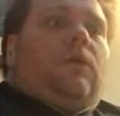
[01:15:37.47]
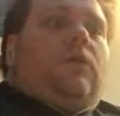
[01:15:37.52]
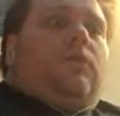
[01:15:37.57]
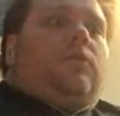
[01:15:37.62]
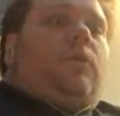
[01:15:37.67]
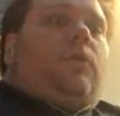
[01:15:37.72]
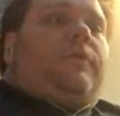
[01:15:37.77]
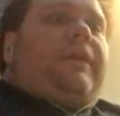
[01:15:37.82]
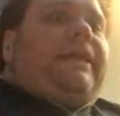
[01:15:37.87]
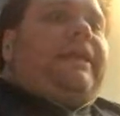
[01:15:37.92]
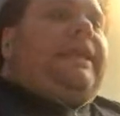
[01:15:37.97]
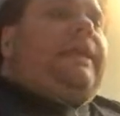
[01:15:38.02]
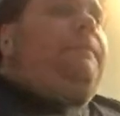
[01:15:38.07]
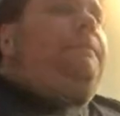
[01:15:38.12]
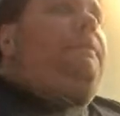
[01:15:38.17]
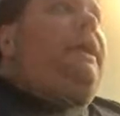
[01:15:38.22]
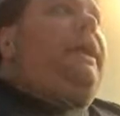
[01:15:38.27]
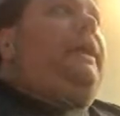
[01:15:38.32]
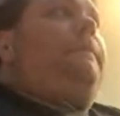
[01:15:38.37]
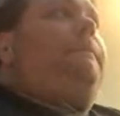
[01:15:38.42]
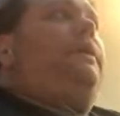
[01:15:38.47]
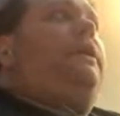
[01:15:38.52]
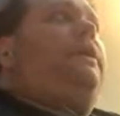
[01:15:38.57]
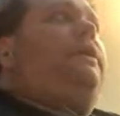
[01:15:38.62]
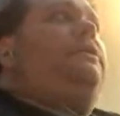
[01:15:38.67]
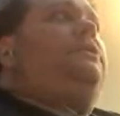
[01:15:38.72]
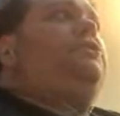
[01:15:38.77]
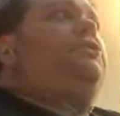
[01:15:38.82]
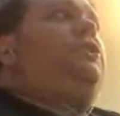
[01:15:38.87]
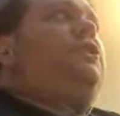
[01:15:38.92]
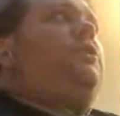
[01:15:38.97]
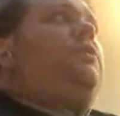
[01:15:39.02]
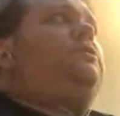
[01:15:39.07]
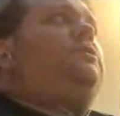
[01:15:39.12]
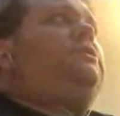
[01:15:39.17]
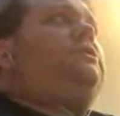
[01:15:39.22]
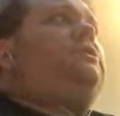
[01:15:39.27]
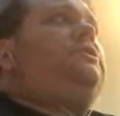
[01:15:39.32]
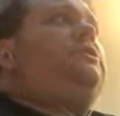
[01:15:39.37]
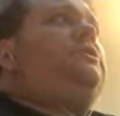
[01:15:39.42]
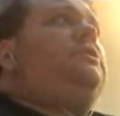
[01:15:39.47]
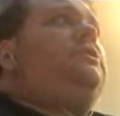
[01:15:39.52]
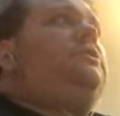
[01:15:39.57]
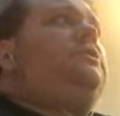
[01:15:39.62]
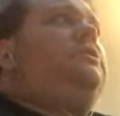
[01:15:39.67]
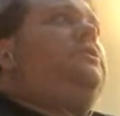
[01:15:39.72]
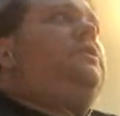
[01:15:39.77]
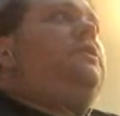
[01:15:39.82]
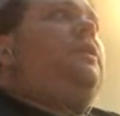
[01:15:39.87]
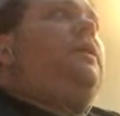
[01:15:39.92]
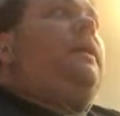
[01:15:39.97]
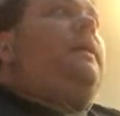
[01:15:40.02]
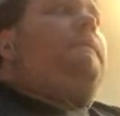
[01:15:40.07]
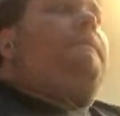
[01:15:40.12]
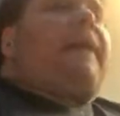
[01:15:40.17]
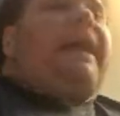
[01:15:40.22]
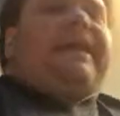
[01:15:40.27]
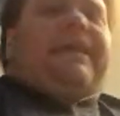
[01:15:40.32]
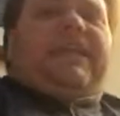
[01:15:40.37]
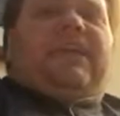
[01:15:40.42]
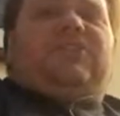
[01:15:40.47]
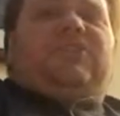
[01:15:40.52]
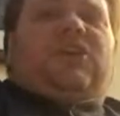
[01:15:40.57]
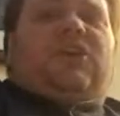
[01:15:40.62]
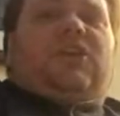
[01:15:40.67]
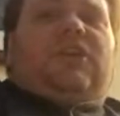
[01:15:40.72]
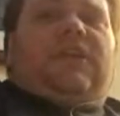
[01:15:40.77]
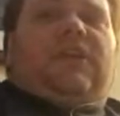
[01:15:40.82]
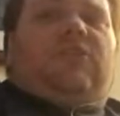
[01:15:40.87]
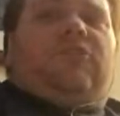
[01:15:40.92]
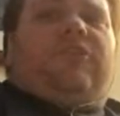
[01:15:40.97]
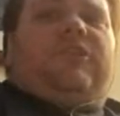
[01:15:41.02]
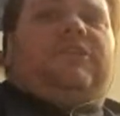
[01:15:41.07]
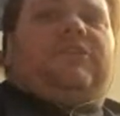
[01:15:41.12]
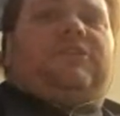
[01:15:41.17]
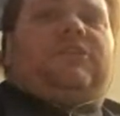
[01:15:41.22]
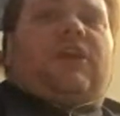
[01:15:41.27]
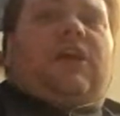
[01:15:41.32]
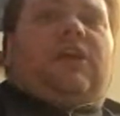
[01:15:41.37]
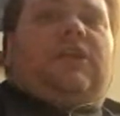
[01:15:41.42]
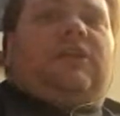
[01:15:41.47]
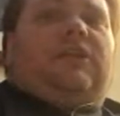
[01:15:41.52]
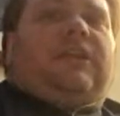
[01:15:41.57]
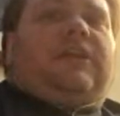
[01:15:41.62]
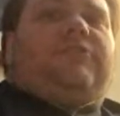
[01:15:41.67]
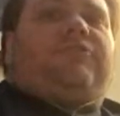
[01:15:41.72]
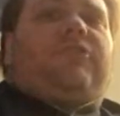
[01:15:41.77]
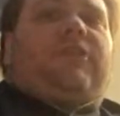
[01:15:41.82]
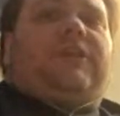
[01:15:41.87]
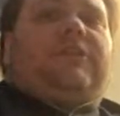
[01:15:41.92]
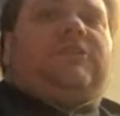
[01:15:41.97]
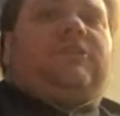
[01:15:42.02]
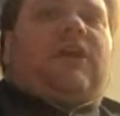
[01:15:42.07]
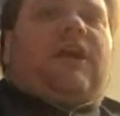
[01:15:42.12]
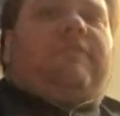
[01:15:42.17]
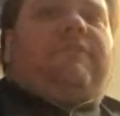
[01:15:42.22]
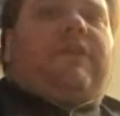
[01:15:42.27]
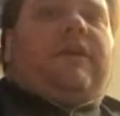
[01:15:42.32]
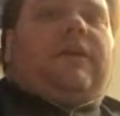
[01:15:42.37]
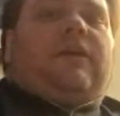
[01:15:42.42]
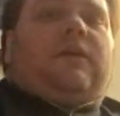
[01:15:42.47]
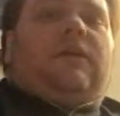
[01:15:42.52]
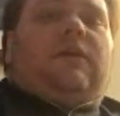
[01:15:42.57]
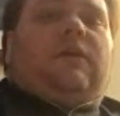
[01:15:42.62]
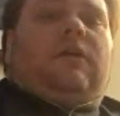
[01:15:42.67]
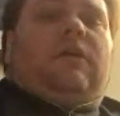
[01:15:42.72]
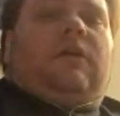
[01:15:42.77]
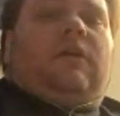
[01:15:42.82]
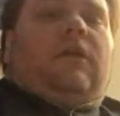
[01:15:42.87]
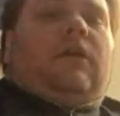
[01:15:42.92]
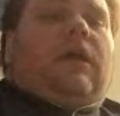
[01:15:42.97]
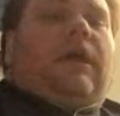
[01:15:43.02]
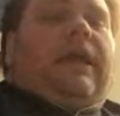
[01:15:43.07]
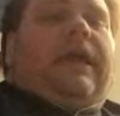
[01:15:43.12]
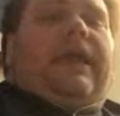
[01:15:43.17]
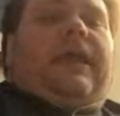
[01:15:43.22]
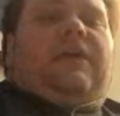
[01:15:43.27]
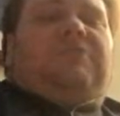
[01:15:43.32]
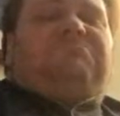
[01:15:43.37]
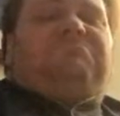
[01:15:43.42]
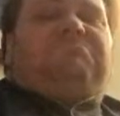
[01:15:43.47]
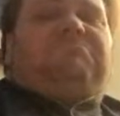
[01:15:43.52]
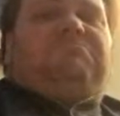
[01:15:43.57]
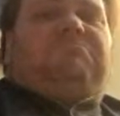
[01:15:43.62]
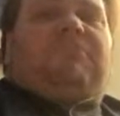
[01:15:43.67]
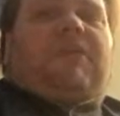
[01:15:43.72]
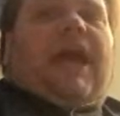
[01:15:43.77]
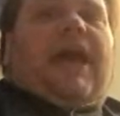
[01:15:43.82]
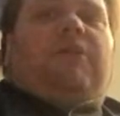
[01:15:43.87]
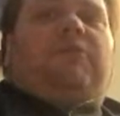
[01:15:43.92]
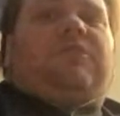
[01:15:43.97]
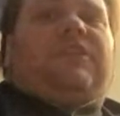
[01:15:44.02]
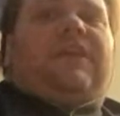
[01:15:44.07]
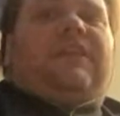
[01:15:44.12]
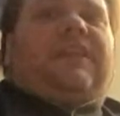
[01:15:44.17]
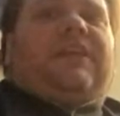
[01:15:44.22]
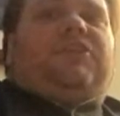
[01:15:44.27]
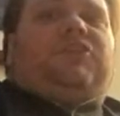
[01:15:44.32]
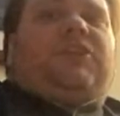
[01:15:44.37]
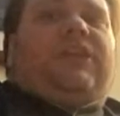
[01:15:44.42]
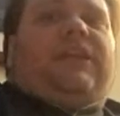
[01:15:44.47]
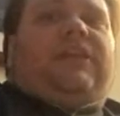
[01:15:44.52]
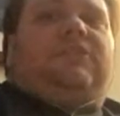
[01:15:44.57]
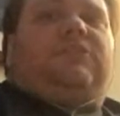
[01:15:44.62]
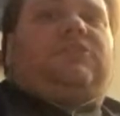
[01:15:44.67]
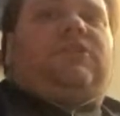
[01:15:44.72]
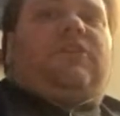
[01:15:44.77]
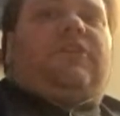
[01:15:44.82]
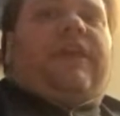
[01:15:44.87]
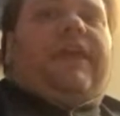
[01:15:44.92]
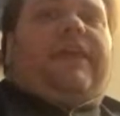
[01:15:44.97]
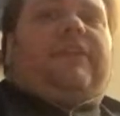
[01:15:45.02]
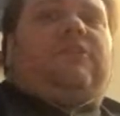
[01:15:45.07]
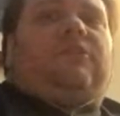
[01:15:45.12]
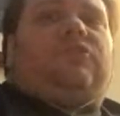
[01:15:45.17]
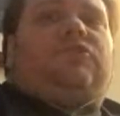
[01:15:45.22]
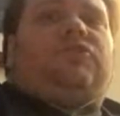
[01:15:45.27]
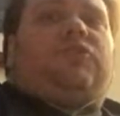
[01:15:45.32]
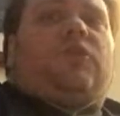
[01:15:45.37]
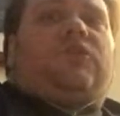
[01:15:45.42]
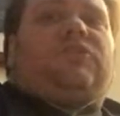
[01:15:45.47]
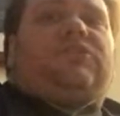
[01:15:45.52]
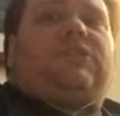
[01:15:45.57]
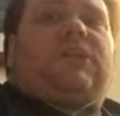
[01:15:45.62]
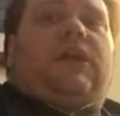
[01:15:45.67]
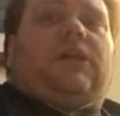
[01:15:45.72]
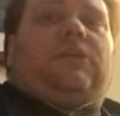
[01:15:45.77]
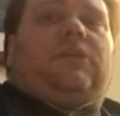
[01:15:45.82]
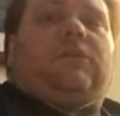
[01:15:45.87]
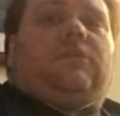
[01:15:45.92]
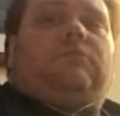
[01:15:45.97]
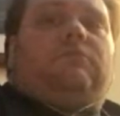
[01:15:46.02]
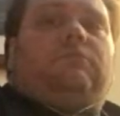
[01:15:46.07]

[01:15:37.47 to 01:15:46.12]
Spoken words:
The one they keep playing, but she goes, my kids are literally starving. And I don't think they should eat until they get their chores done.